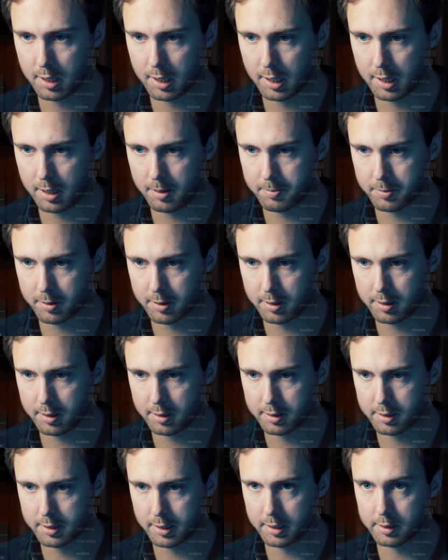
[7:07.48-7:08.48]
I'm
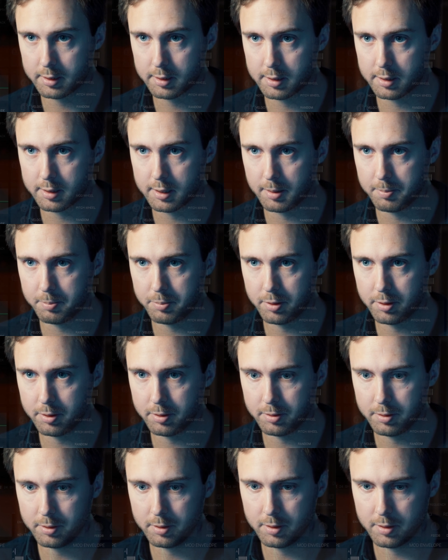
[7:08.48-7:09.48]
gonna change the
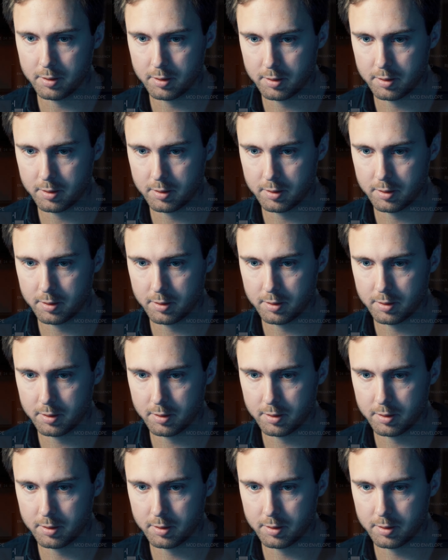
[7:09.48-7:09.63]
tempo.